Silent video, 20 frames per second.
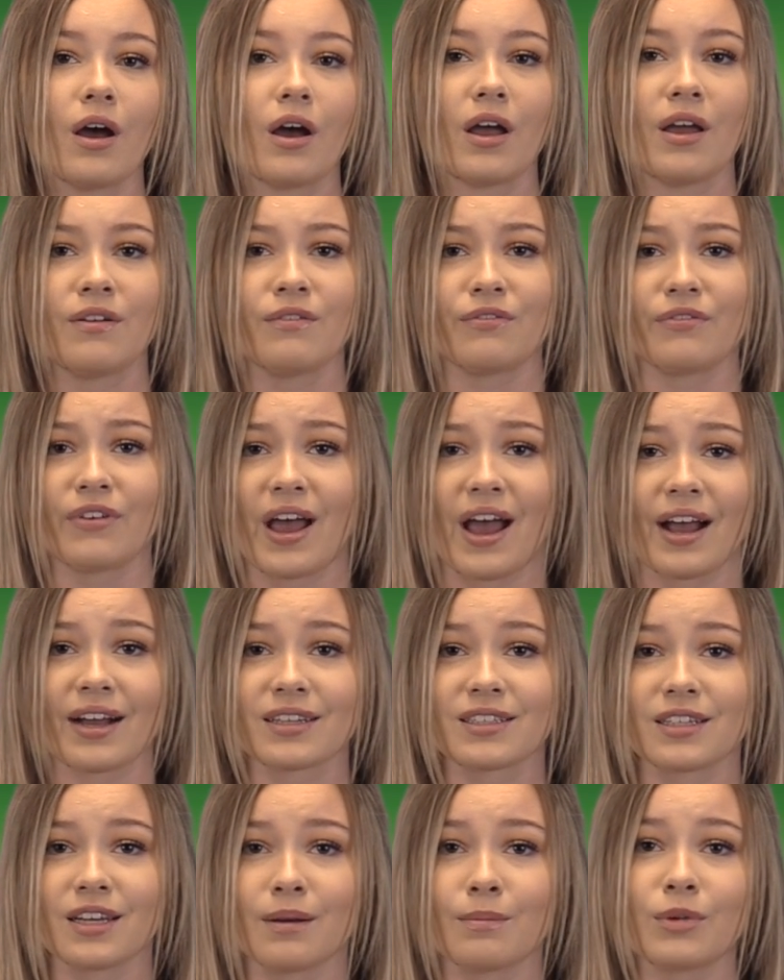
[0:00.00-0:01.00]
In
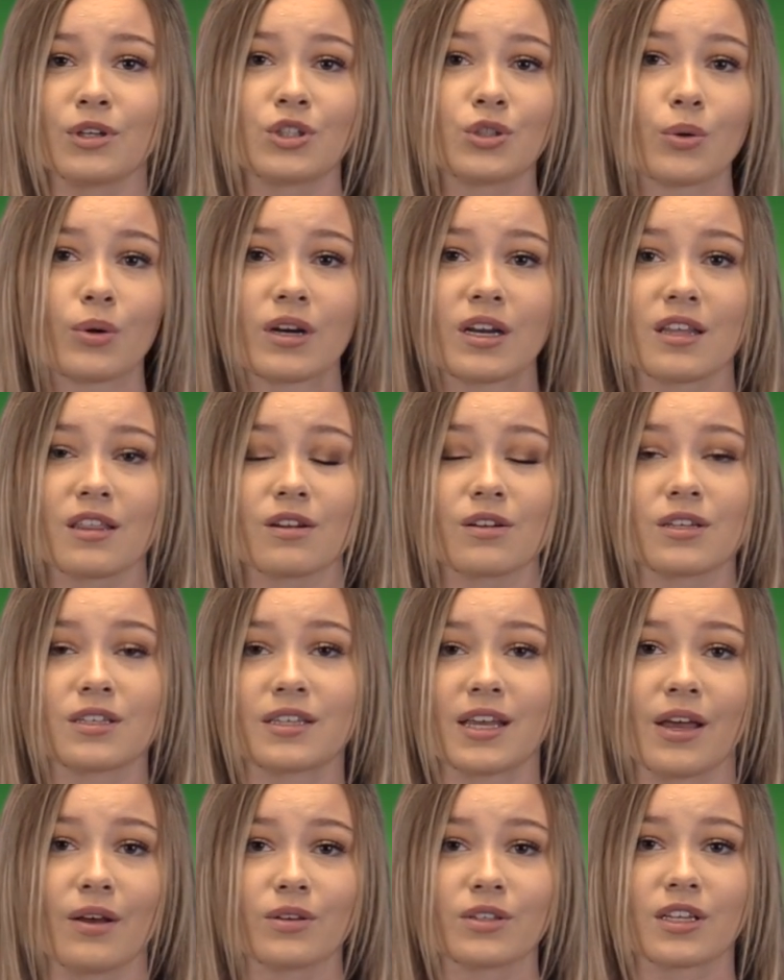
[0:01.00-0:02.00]
fact, a majority of their
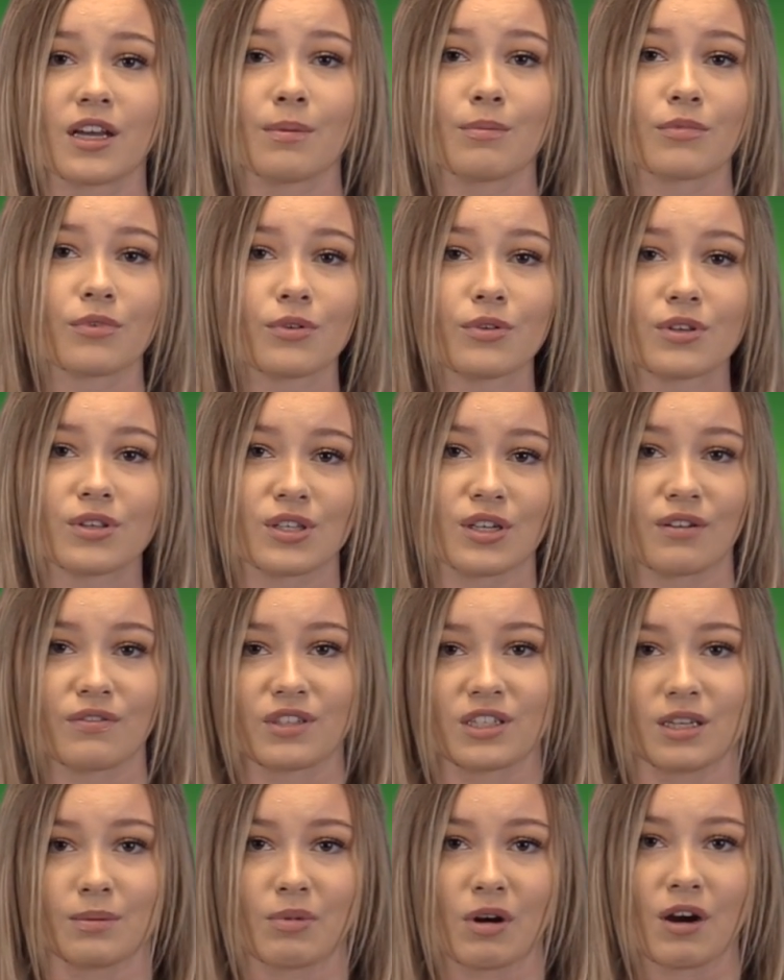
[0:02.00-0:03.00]
sales come through the service
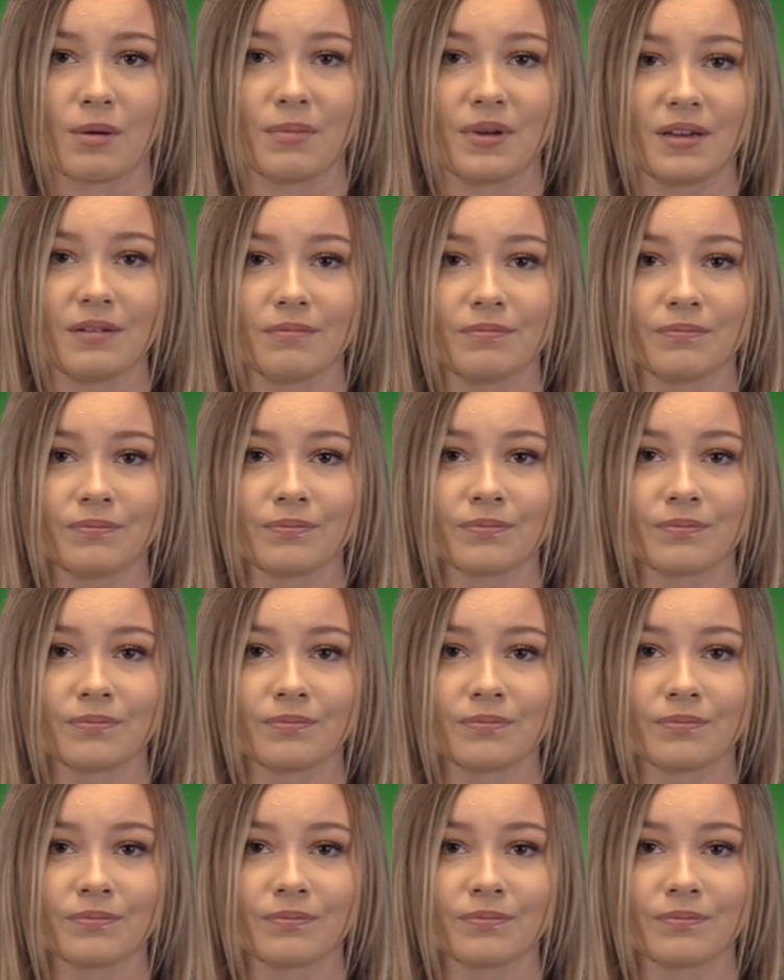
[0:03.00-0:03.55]
department.